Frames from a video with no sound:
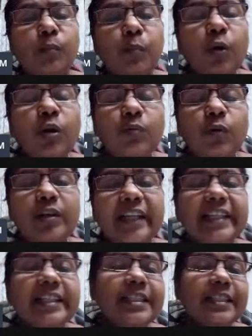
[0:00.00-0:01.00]
More
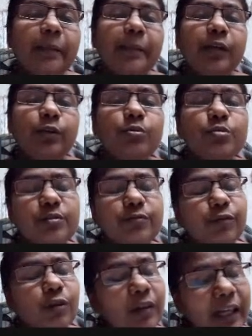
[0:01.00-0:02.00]
voltage is coming
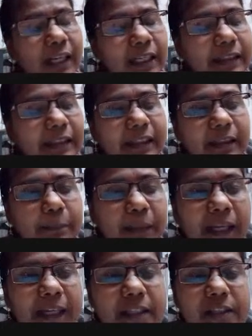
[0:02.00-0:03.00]
used for electric
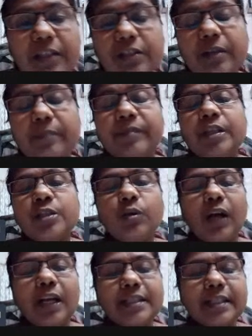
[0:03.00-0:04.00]
appliances. So
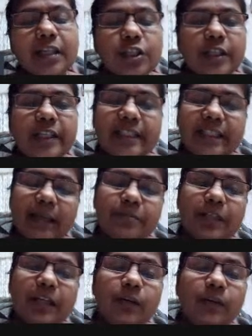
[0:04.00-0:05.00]
assertion is
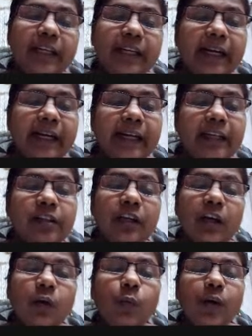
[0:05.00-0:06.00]
absolutely correct.
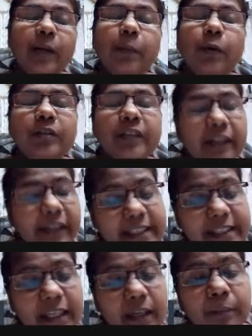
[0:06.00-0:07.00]
What about the
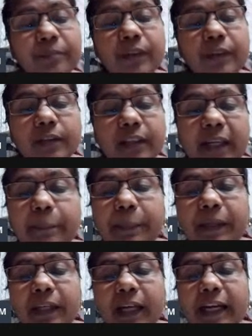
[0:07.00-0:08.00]
reason?
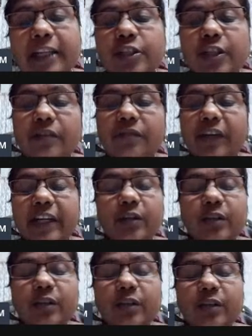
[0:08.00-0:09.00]
3-pin connection
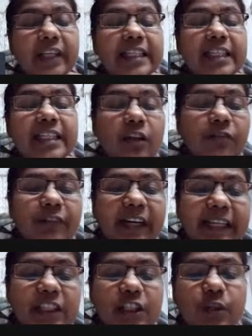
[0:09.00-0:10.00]
reduce heating of
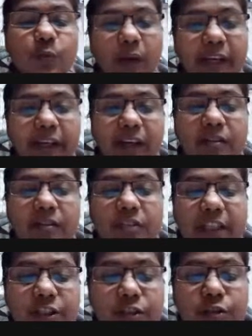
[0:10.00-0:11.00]
connecting
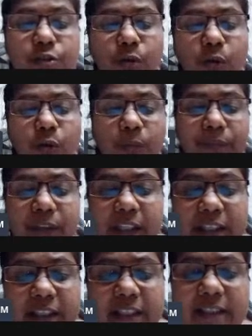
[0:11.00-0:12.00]
wires. Is it so?
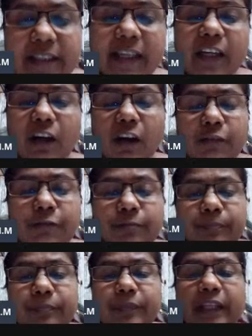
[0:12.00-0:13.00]
Just think it of.
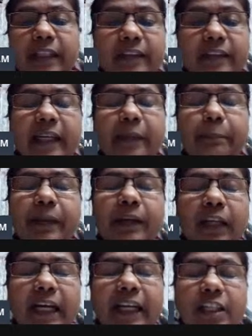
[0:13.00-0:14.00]

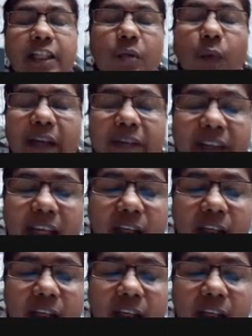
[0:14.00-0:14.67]
3-pin connection, why we